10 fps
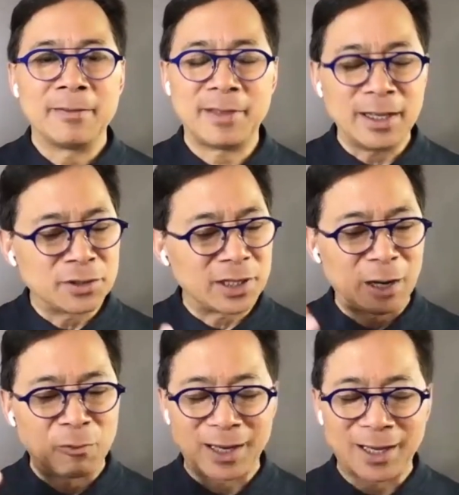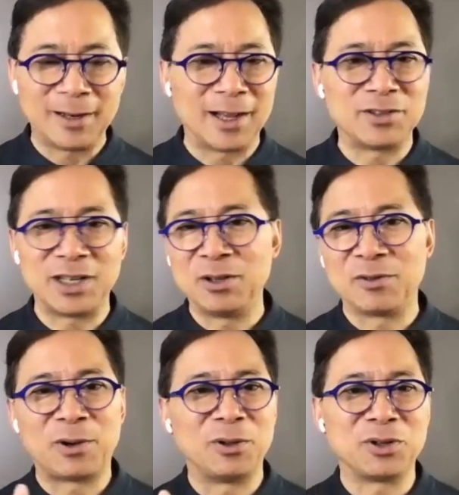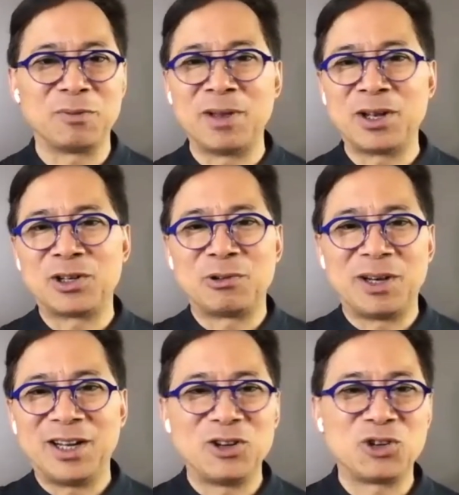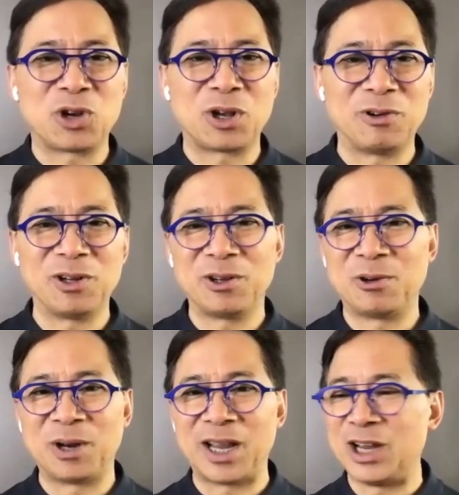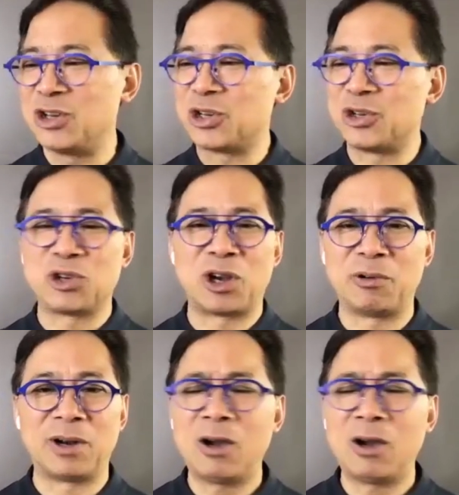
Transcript: things that I recognize either fall into Mediterranean genre or Asian genre.